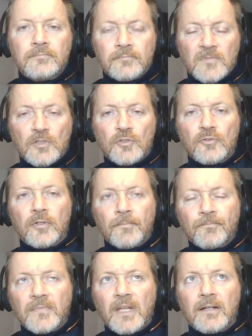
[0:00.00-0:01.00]
Sure,
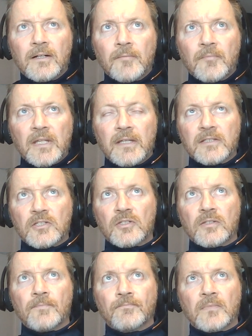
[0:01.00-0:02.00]
um,
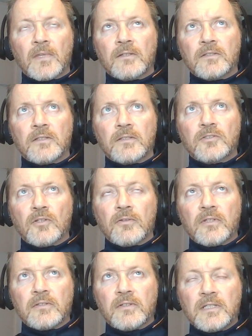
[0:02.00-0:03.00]
it's so
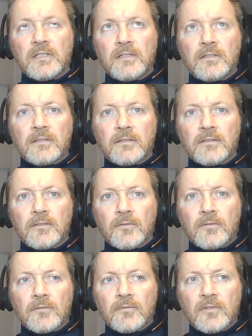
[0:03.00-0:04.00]
the,
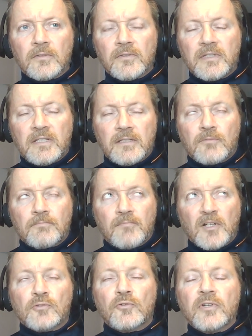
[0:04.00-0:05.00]
the the,
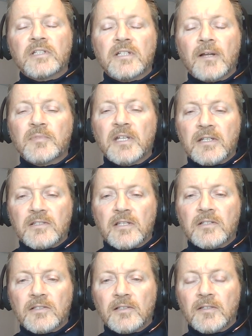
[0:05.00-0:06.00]
muscle creatine uptake is
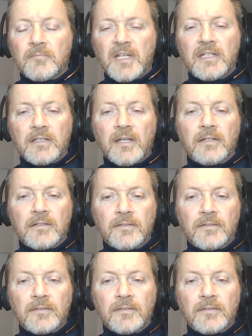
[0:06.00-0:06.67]
insulin mediated.